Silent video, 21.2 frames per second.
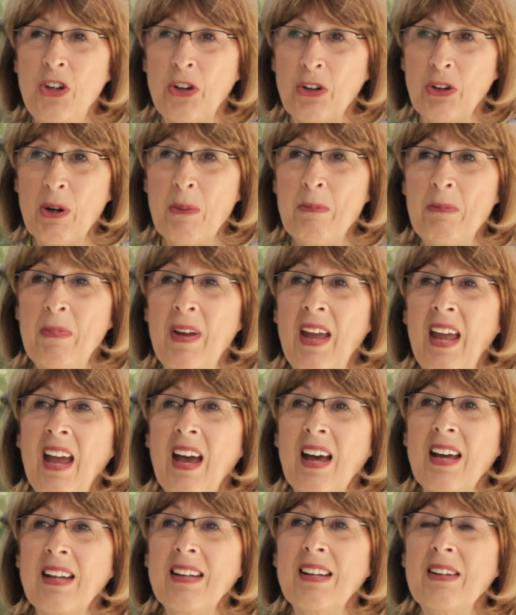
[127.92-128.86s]
Europe,
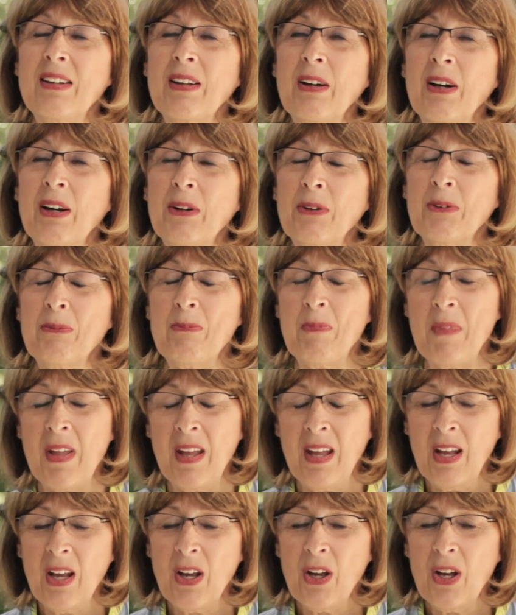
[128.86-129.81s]
and
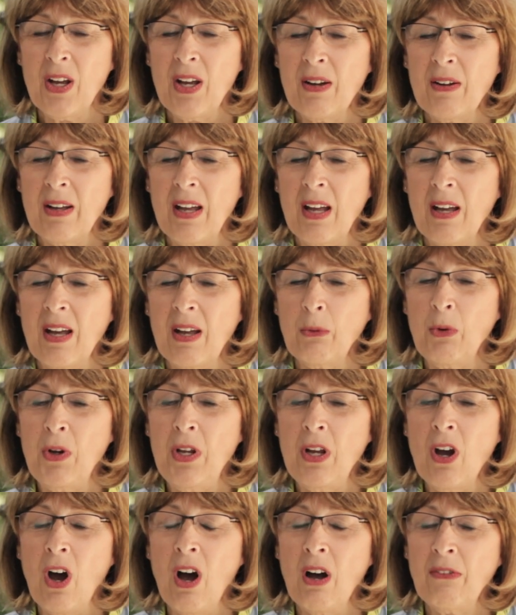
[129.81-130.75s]

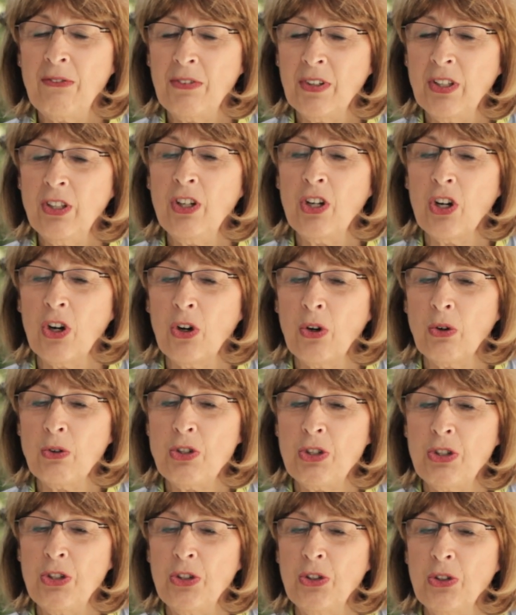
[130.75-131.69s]
we often
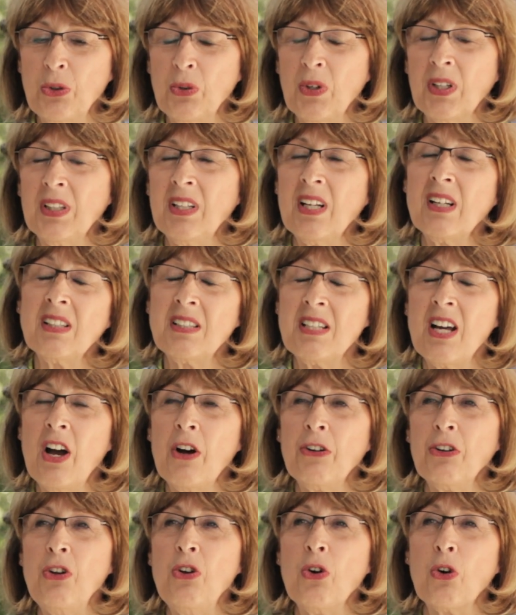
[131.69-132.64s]
go to a little
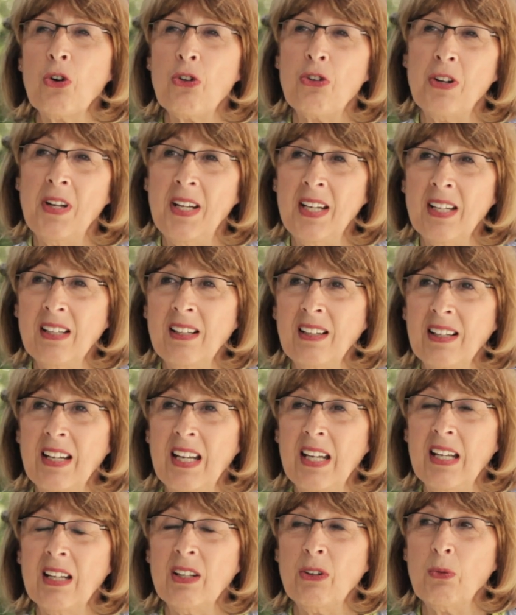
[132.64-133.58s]
town in northern
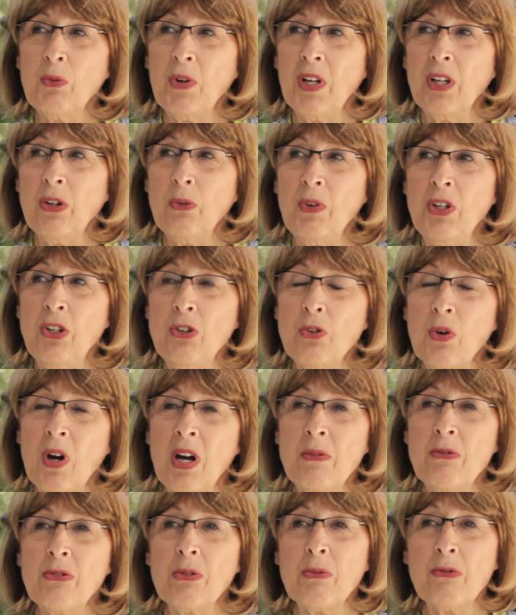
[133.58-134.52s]
Italy, and when we
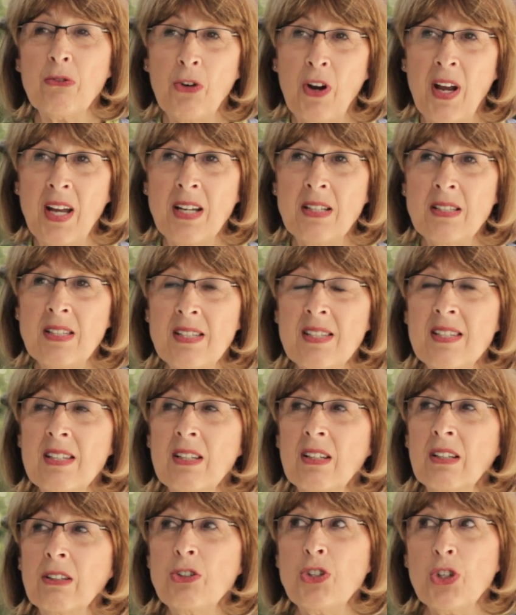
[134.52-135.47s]
drive from France
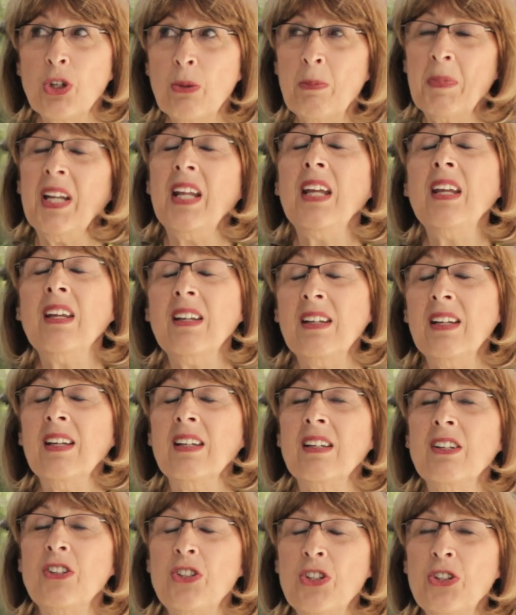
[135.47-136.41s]
or Germany
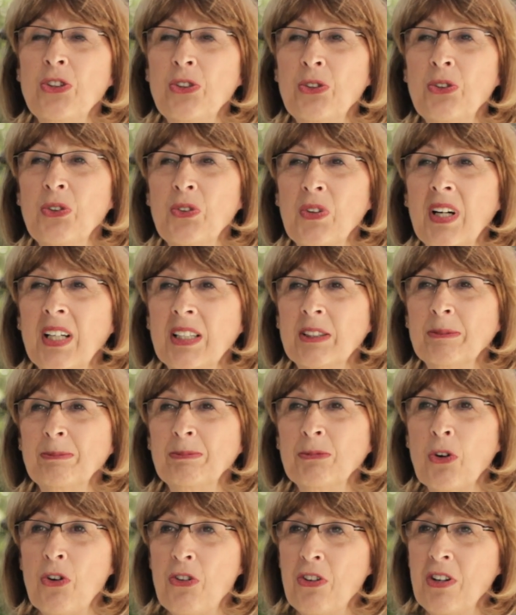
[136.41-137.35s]
into
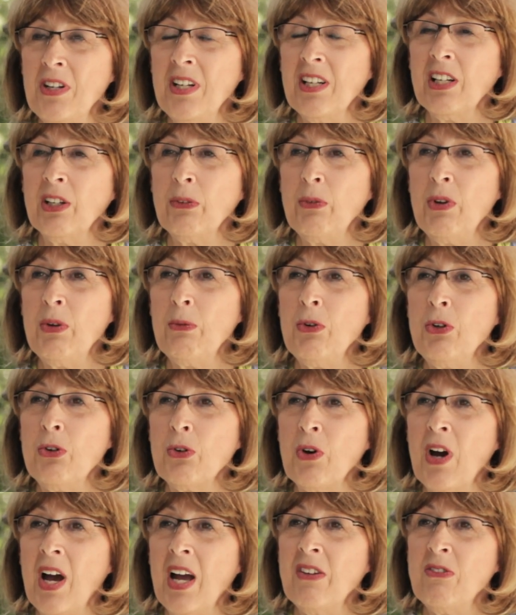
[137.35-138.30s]
northern Italy, we would
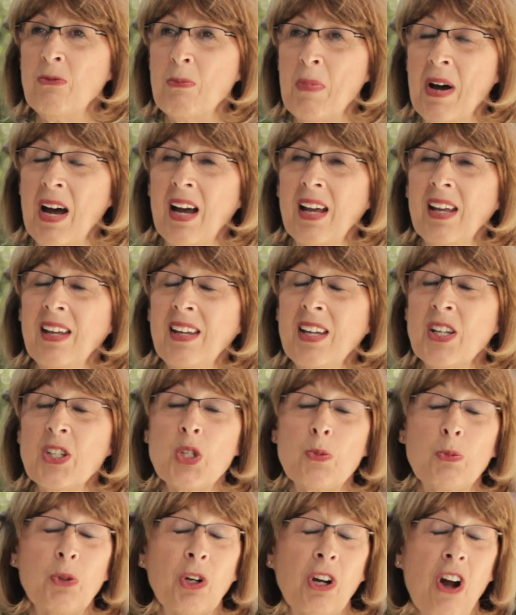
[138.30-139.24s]
drive by
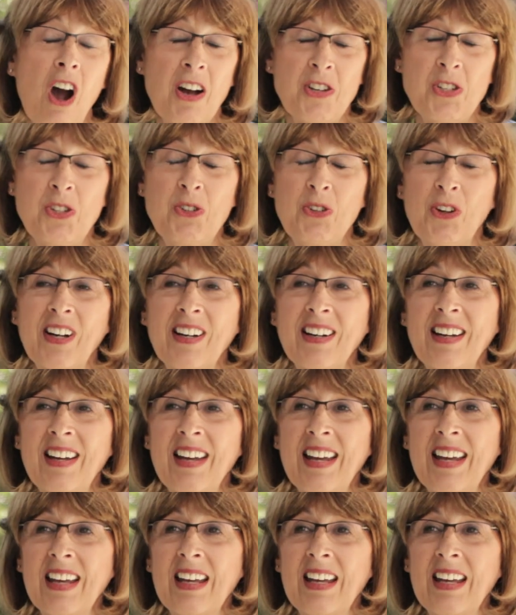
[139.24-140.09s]
Innsbruck, Austria.